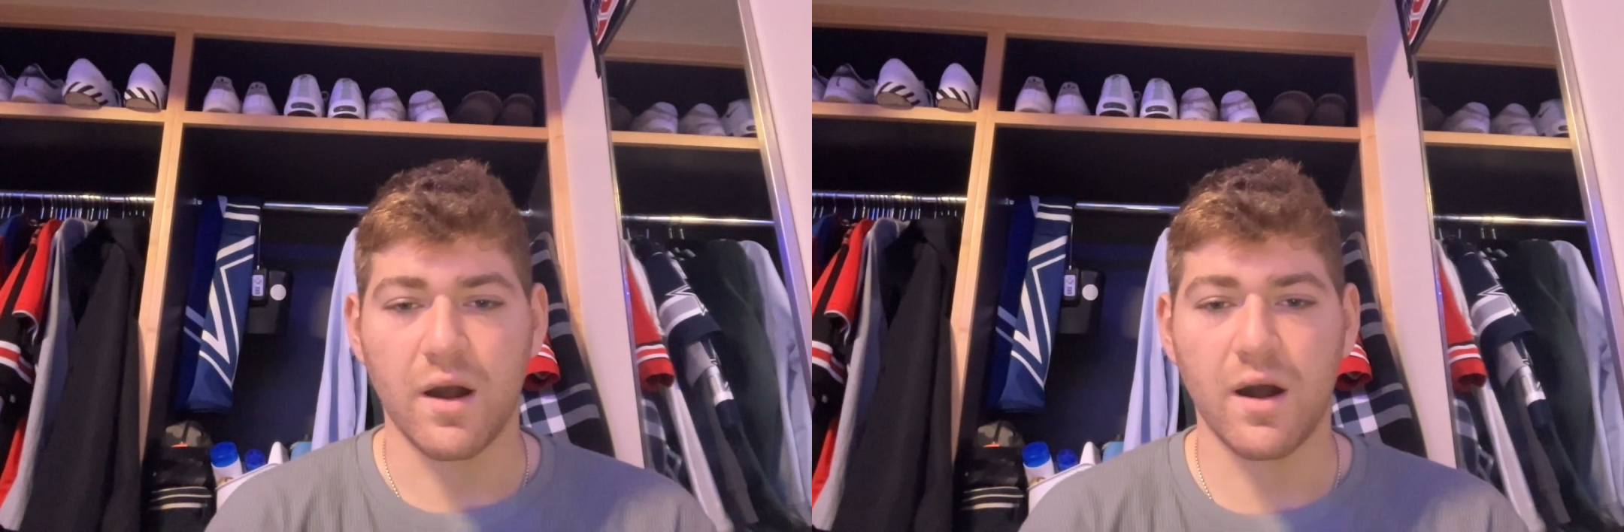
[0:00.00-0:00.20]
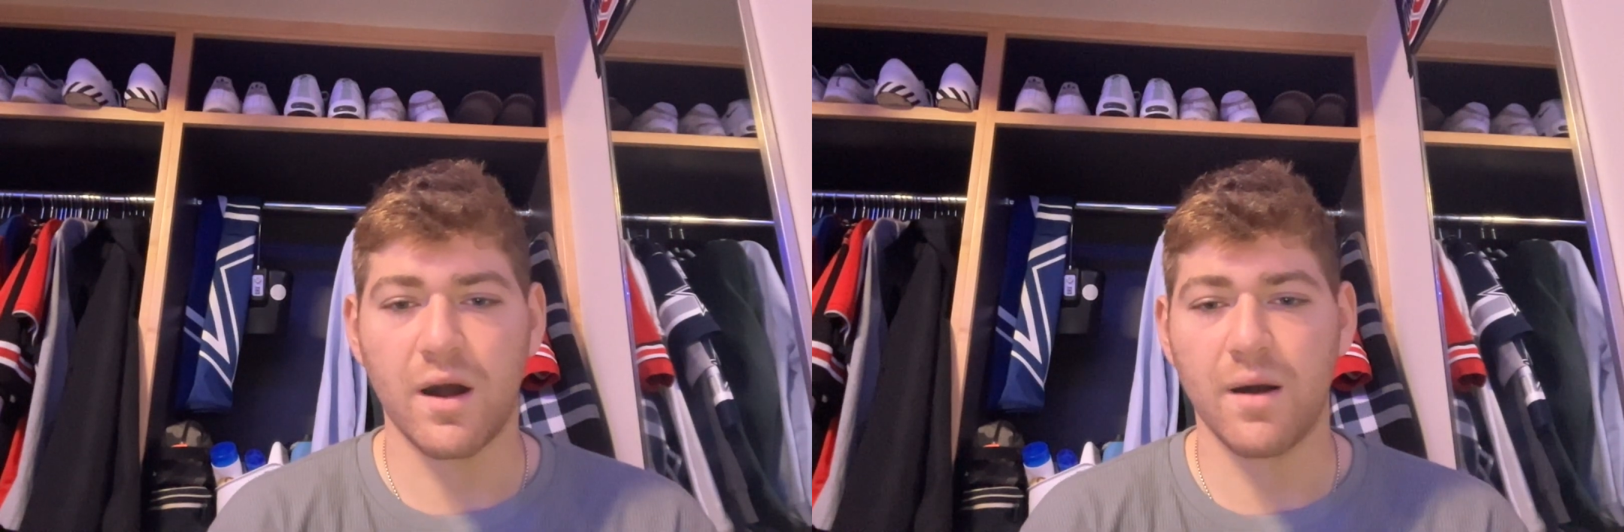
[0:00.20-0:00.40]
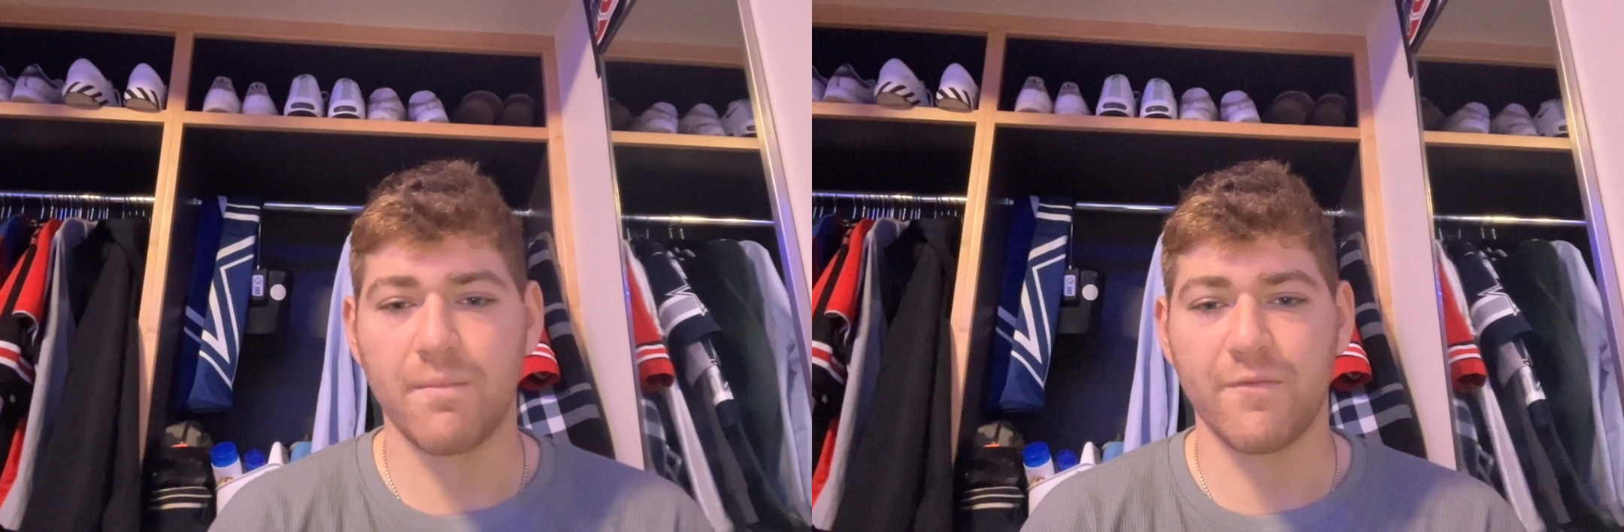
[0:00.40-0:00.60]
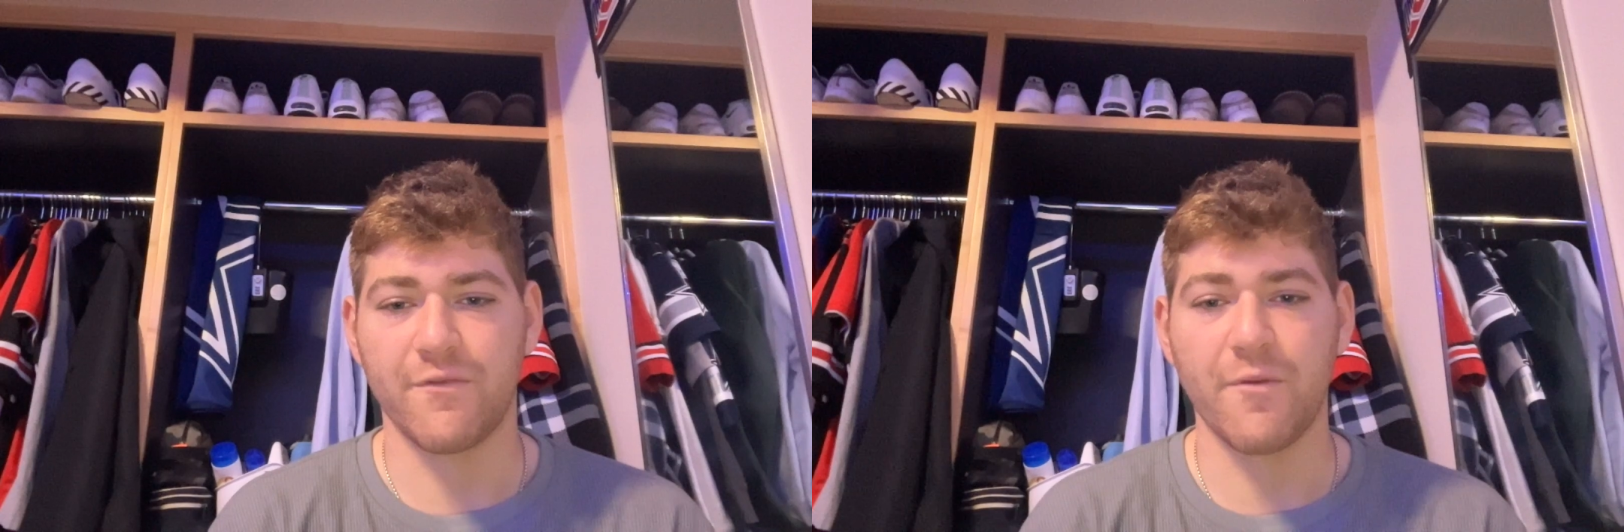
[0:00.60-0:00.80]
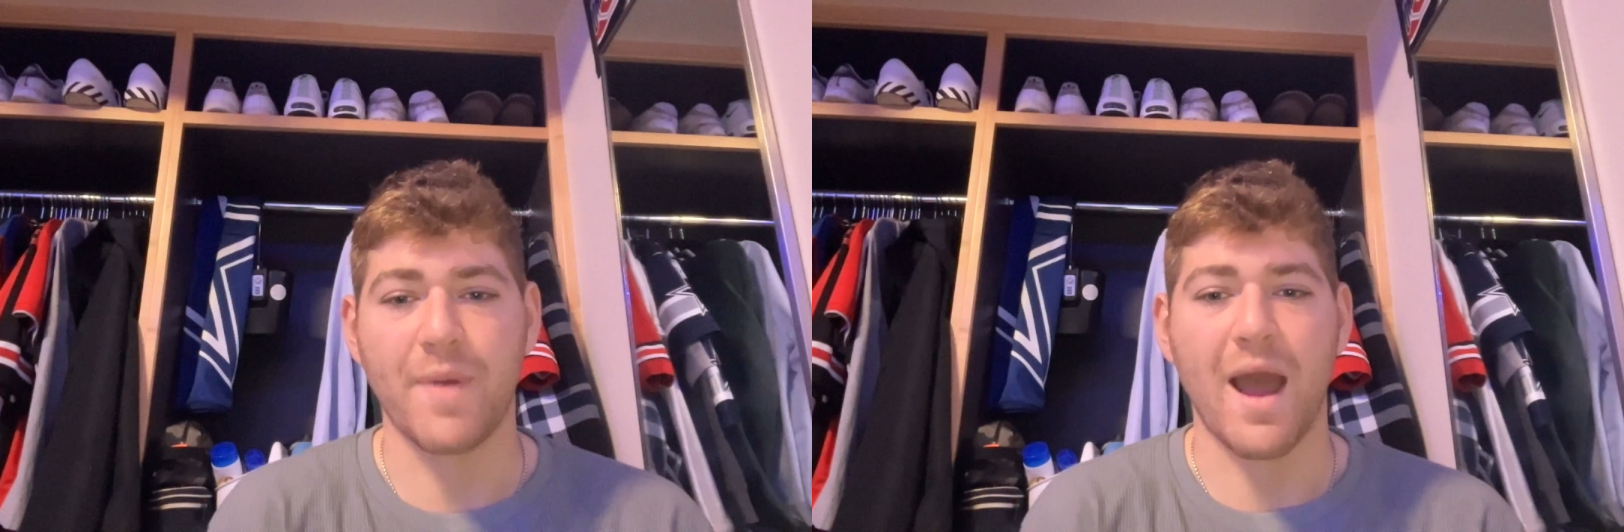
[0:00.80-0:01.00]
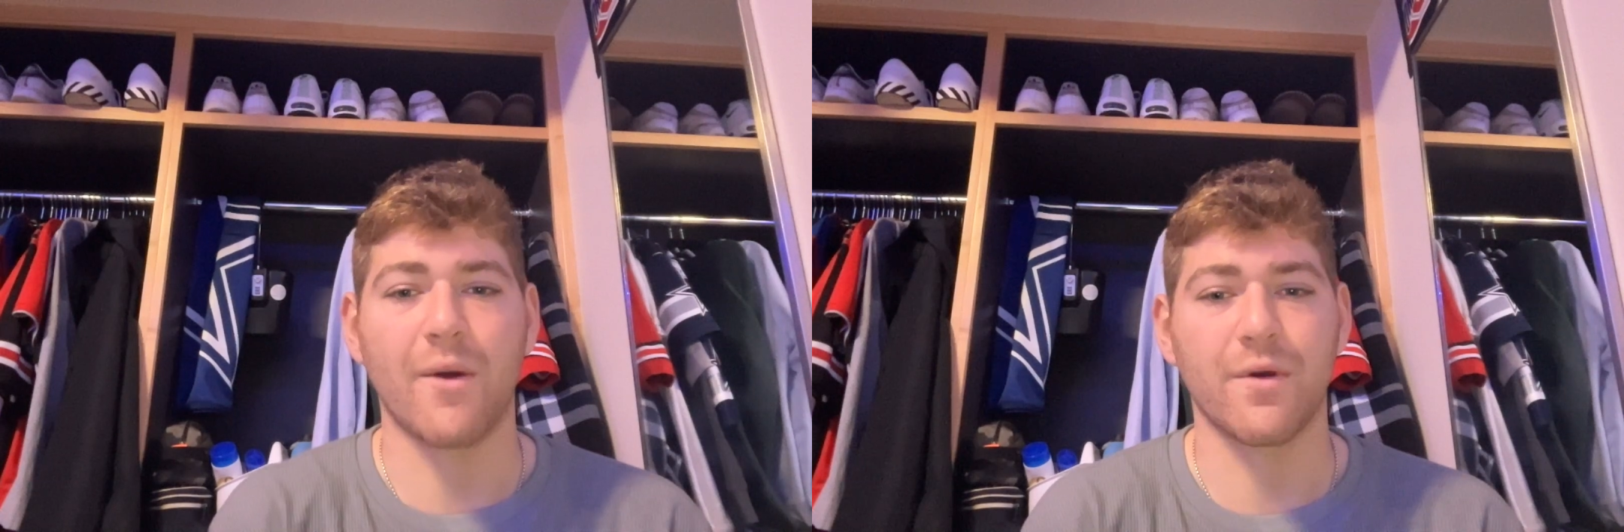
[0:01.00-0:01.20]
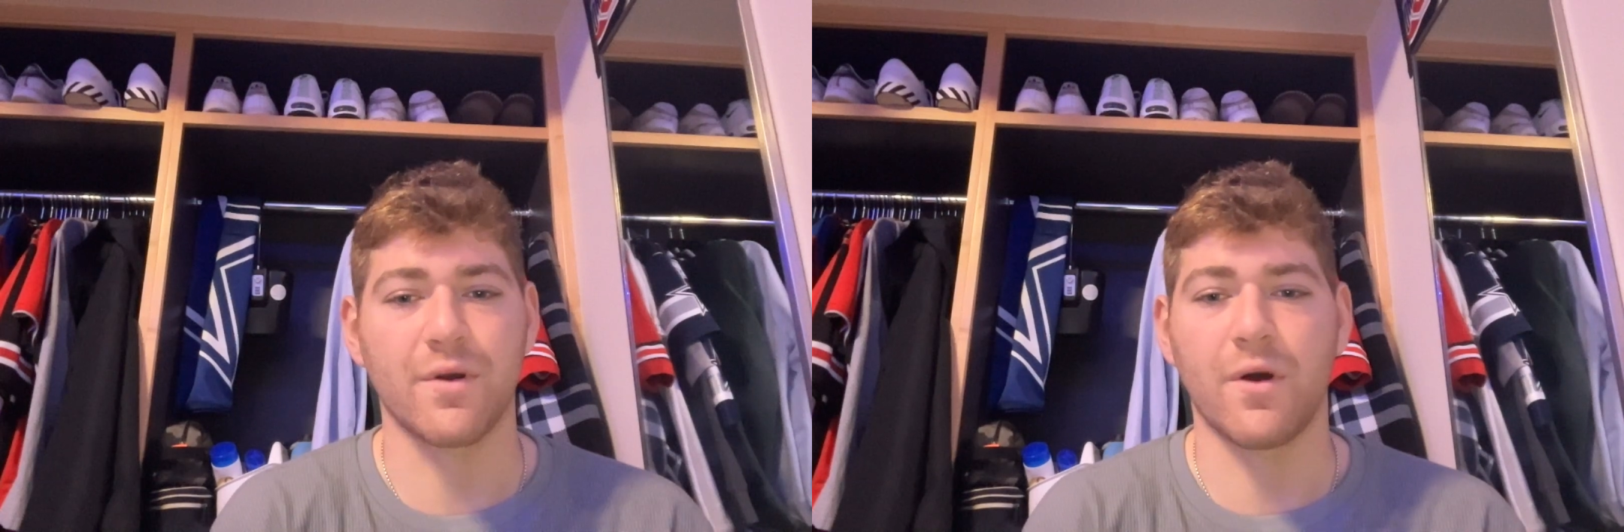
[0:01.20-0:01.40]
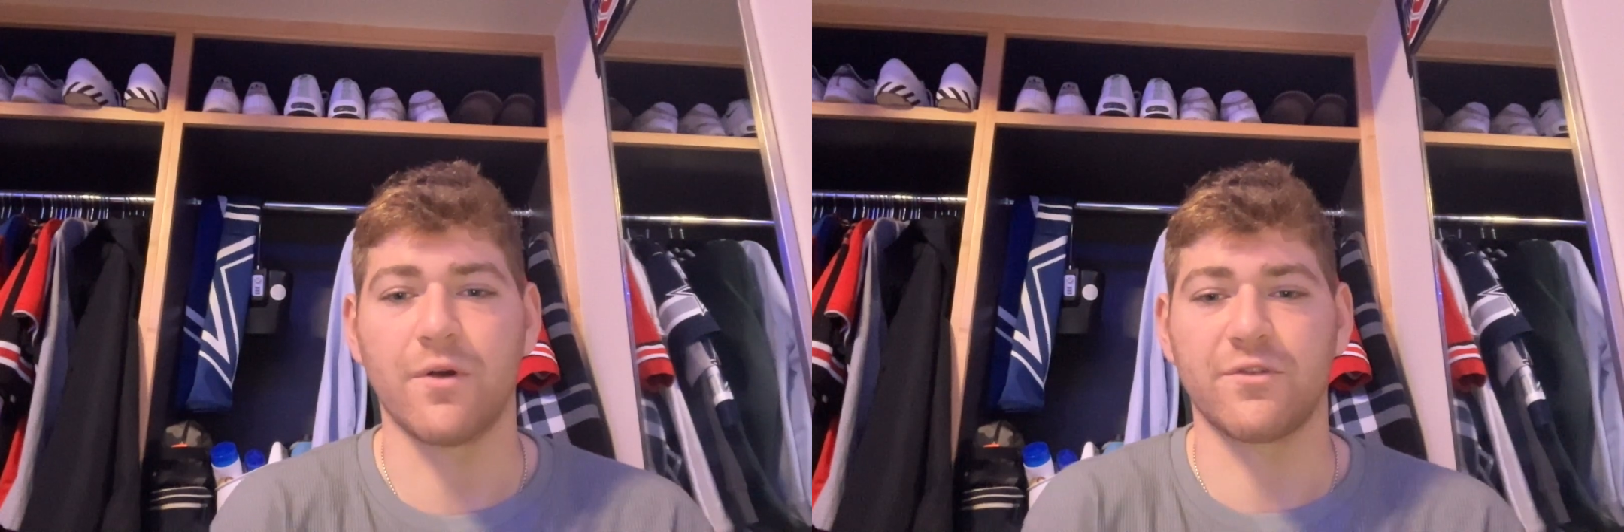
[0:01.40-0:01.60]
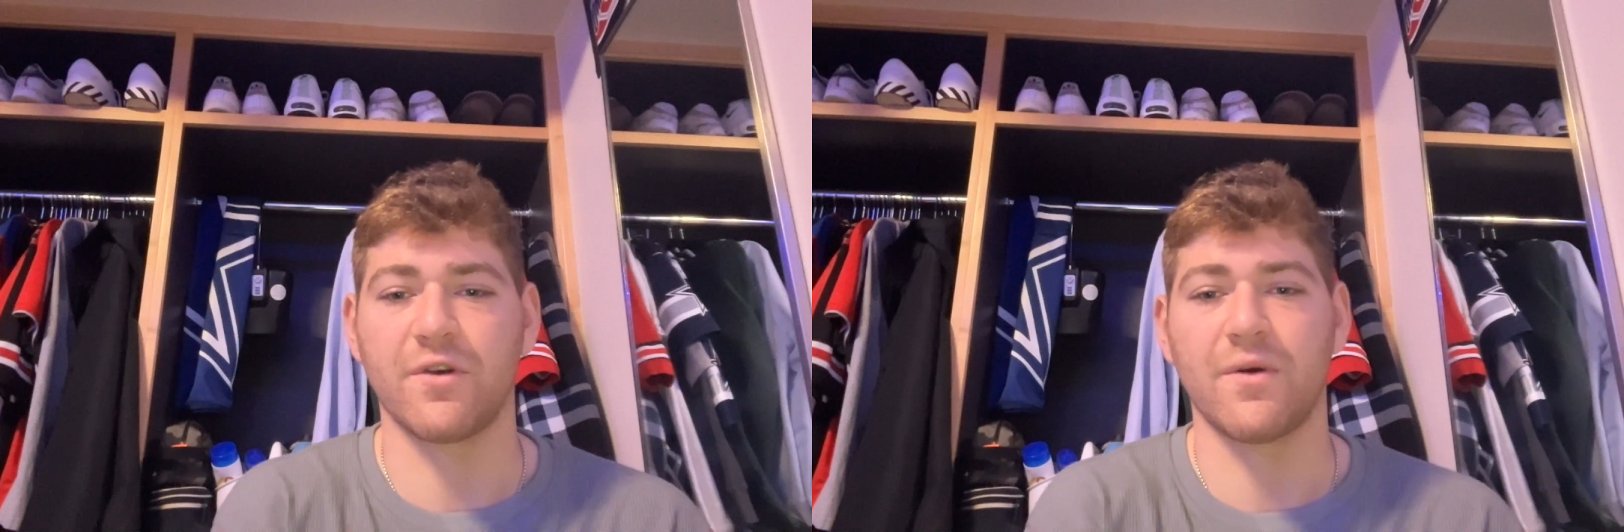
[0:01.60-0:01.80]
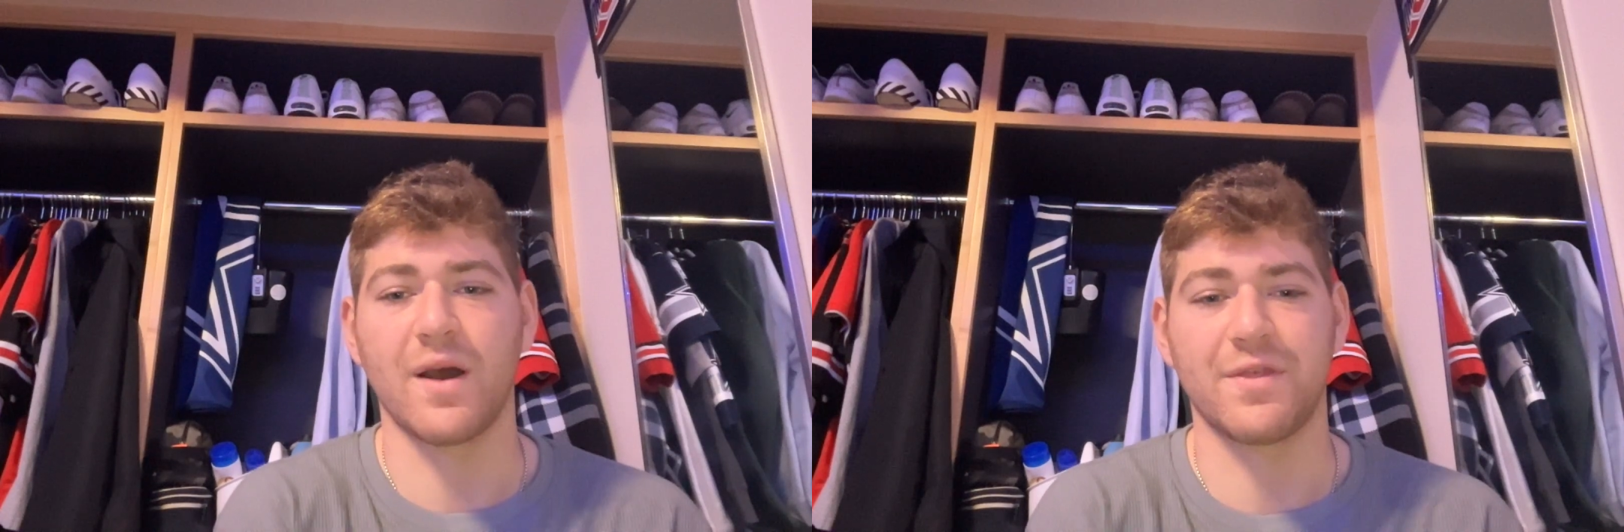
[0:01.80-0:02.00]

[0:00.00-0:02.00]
For power, also,